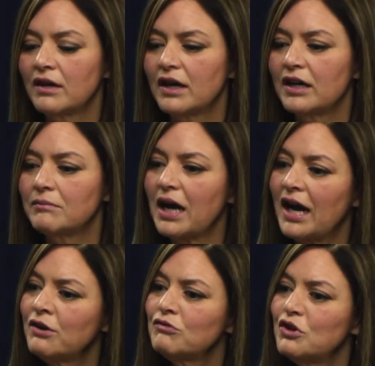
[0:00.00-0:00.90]

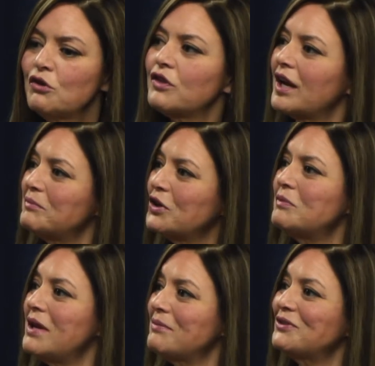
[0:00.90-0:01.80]
I don't know that I'm going to
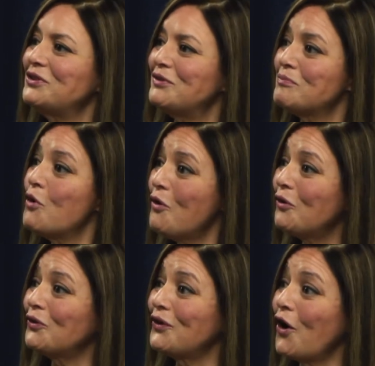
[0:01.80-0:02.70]
be able to
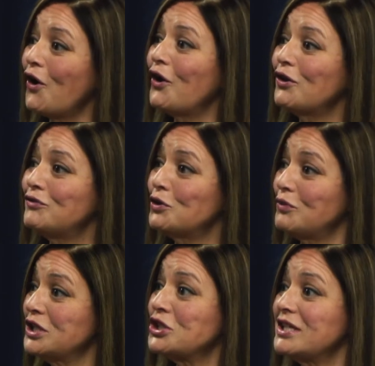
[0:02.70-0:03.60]
uphold all of your
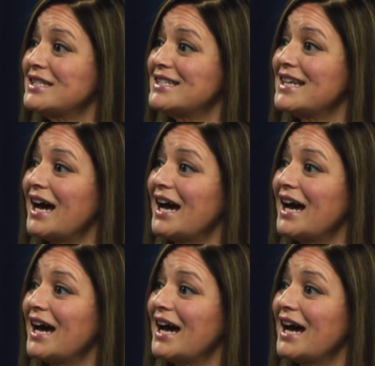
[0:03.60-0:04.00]
wishes.